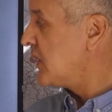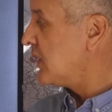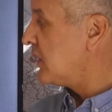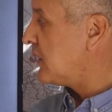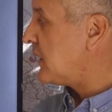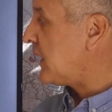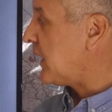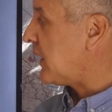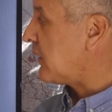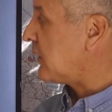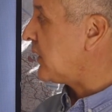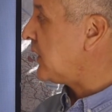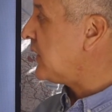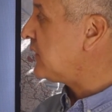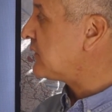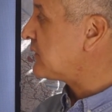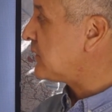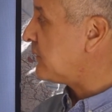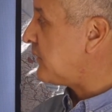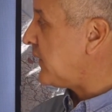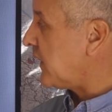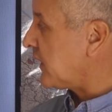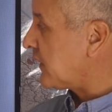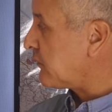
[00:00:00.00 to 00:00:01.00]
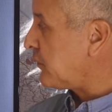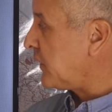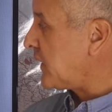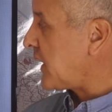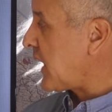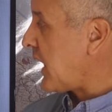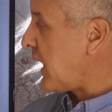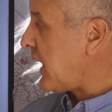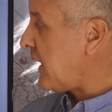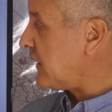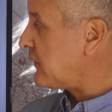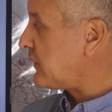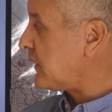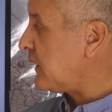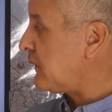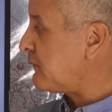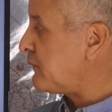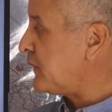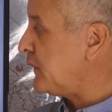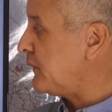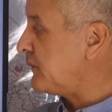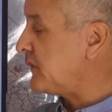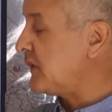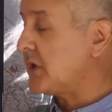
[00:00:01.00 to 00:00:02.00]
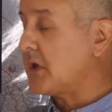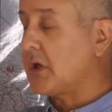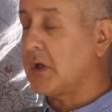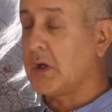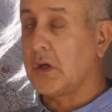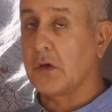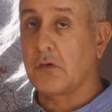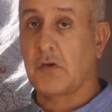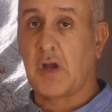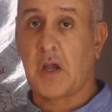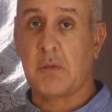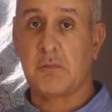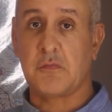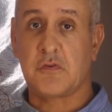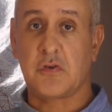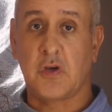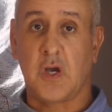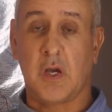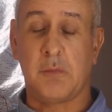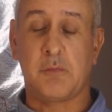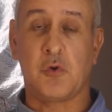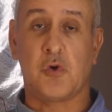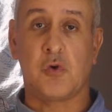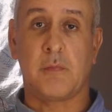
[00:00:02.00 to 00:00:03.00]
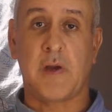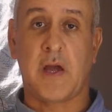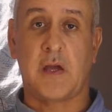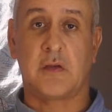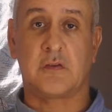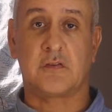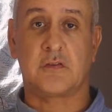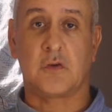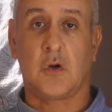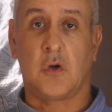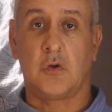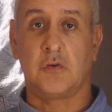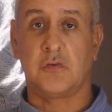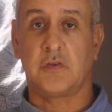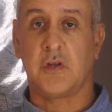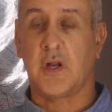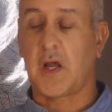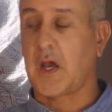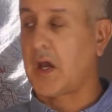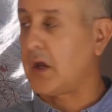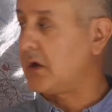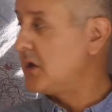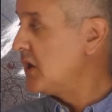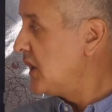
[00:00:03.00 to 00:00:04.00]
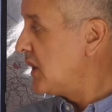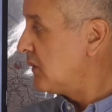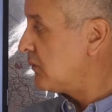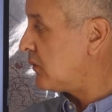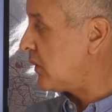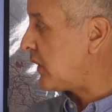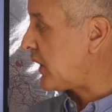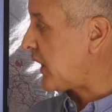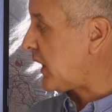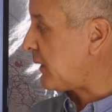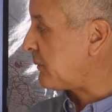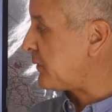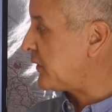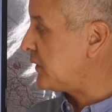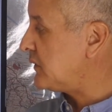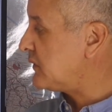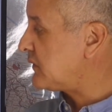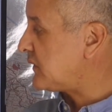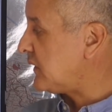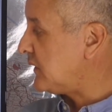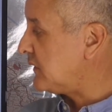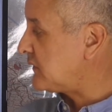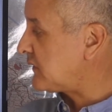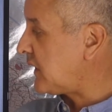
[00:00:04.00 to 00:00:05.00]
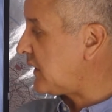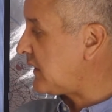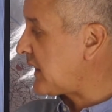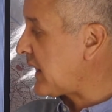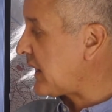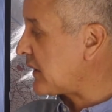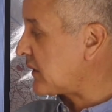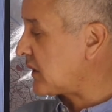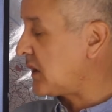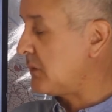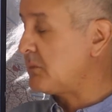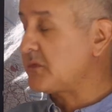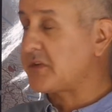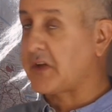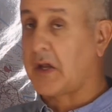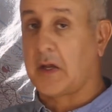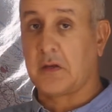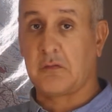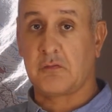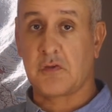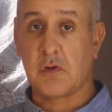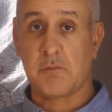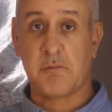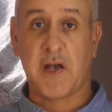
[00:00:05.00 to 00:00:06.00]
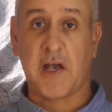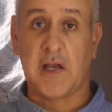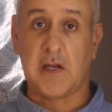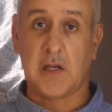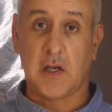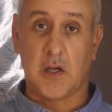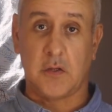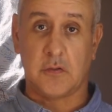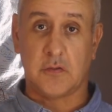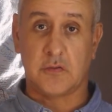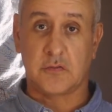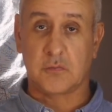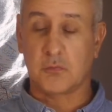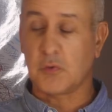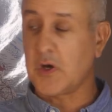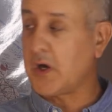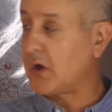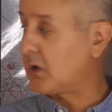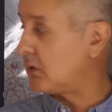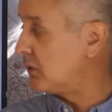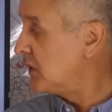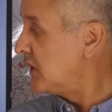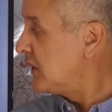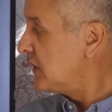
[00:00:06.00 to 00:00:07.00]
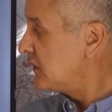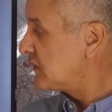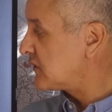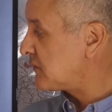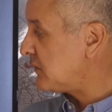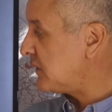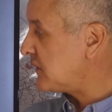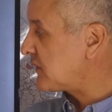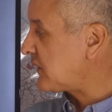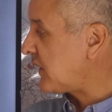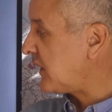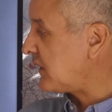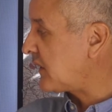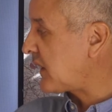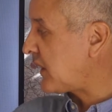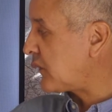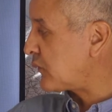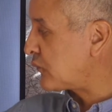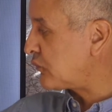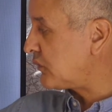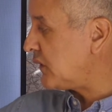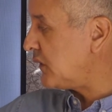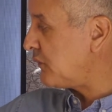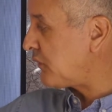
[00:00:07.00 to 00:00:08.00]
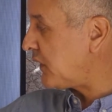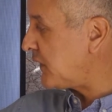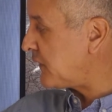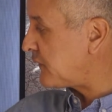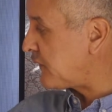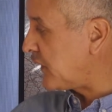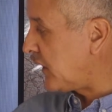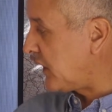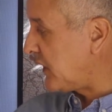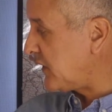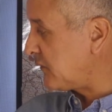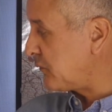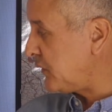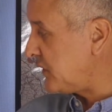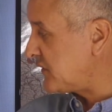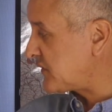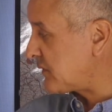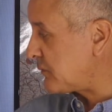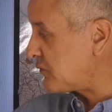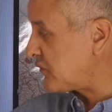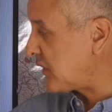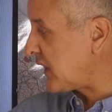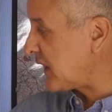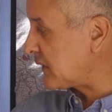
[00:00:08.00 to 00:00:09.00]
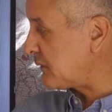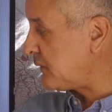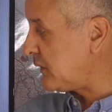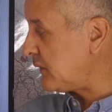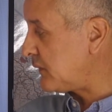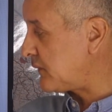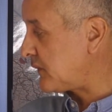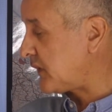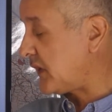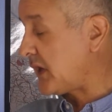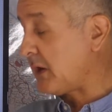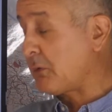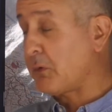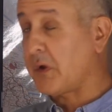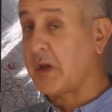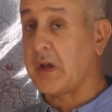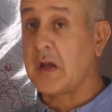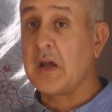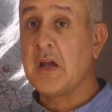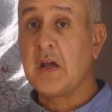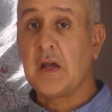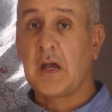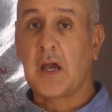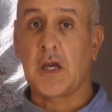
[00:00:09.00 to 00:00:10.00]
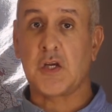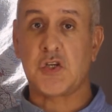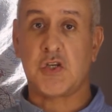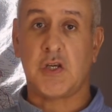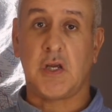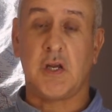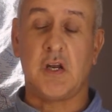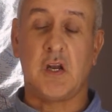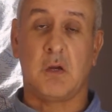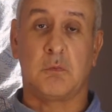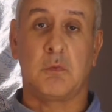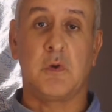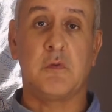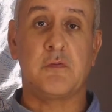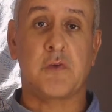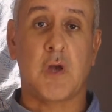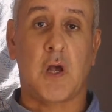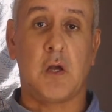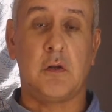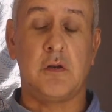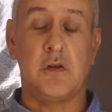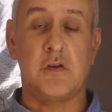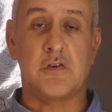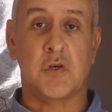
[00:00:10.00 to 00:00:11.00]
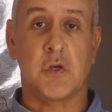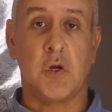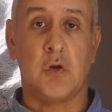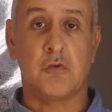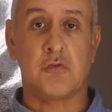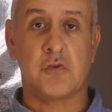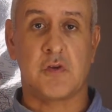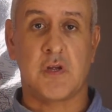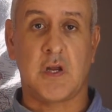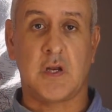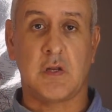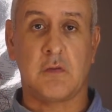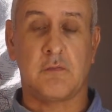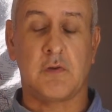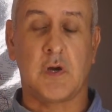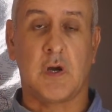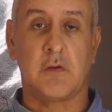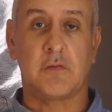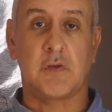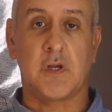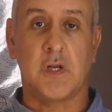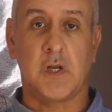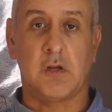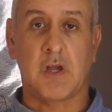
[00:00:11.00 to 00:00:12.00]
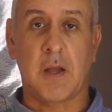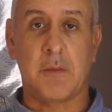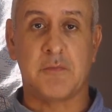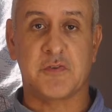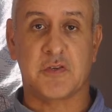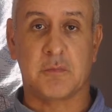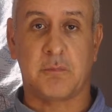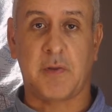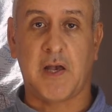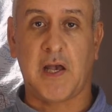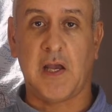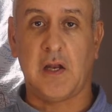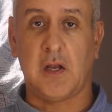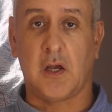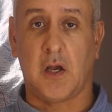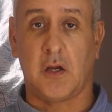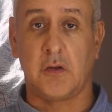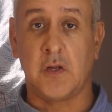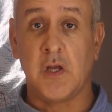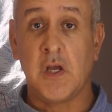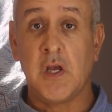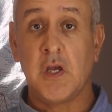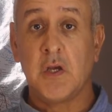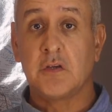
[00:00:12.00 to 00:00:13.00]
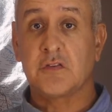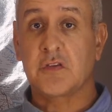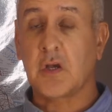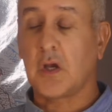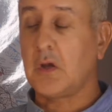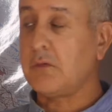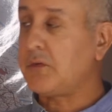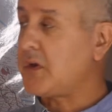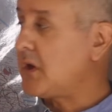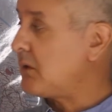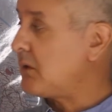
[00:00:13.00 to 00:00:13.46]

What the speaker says: Now here's the thing, if we add a 50 kilogram tow ball mass onto that, what happens is that that comes out of the payload as well. So we take that 335, we subtract 50, and we actually end up with only 285 kilograms of payload. So if